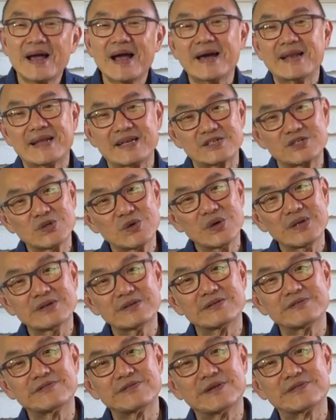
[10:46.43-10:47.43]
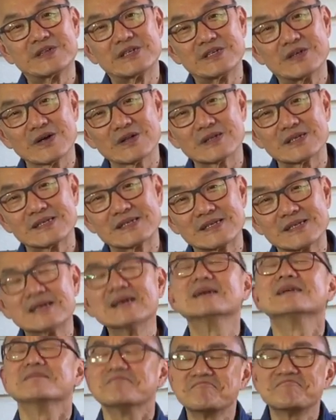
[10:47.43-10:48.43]
and at two hundred fifty dollars,
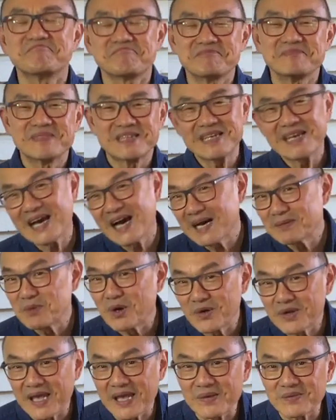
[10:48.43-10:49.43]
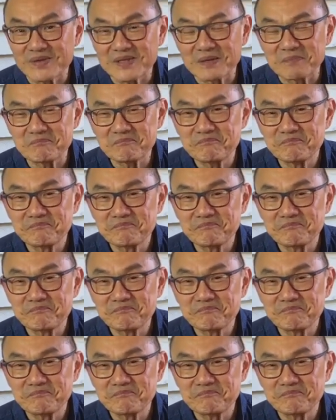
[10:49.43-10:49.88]
yeah, I'm okay with them.